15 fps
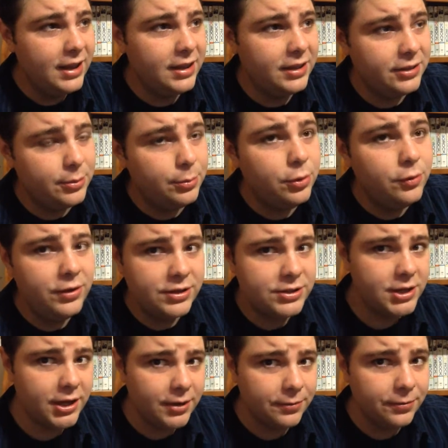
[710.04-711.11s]
It, the movie
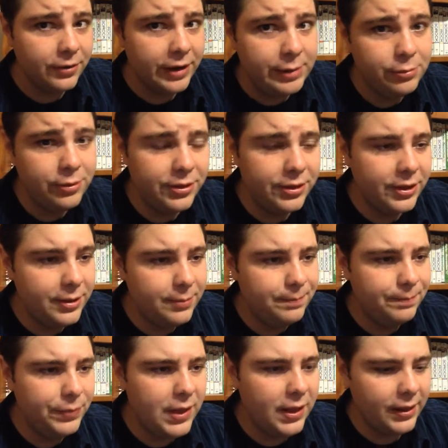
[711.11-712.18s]
is kind of framed with
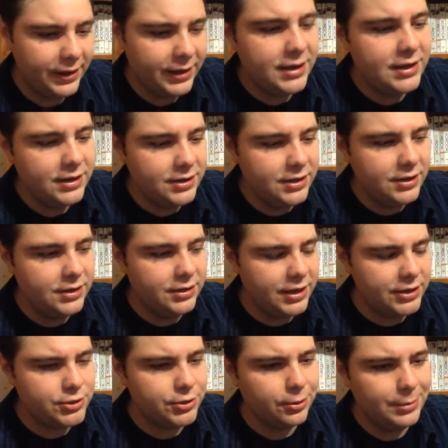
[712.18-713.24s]
him. Uh, like he, he,
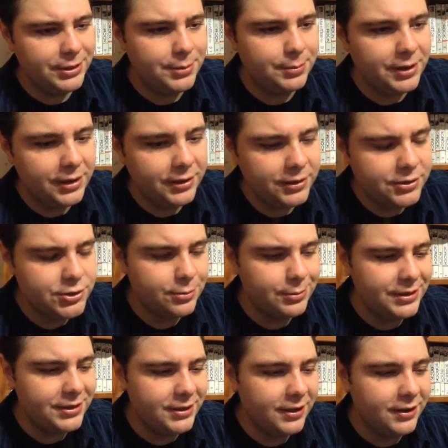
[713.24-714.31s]
they show him at the beginning, they show
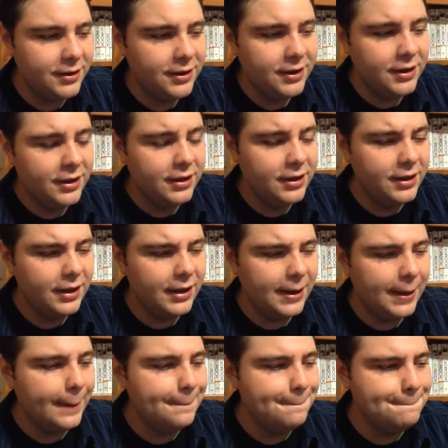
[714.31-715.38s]
him at the end.
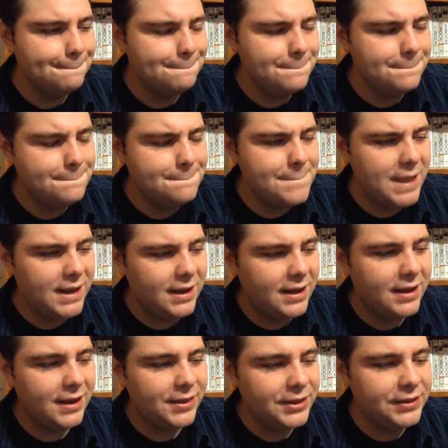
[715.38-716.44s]
Um, and,
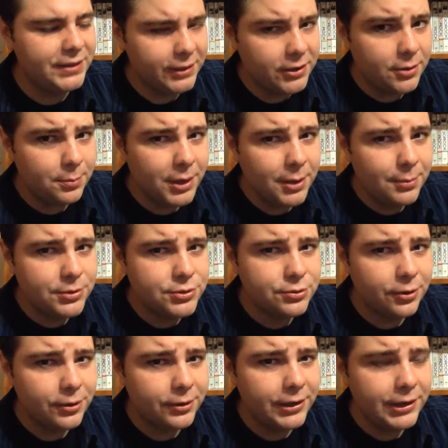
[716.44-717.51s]
and I think they could have made him a
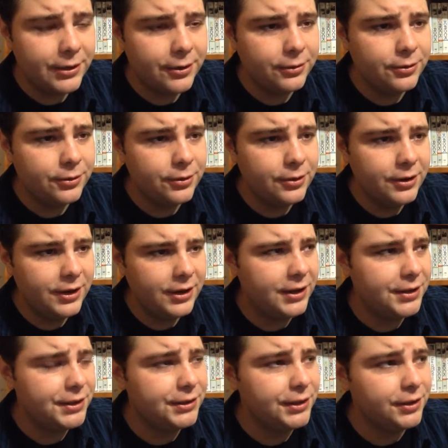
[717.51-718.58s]
stronger character,
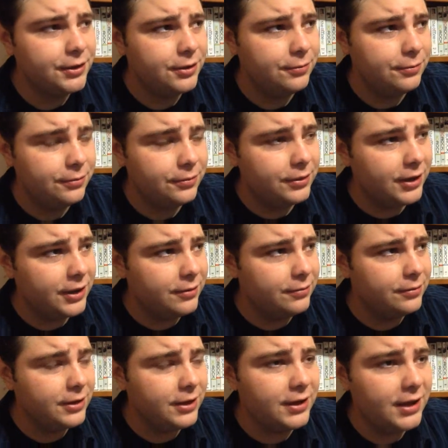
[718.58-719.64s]
and I think they could have kind
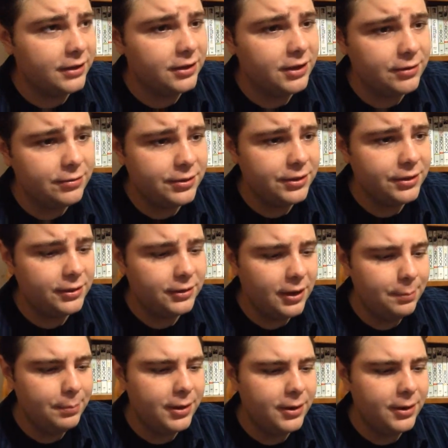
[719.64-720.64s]
of connected everything a lot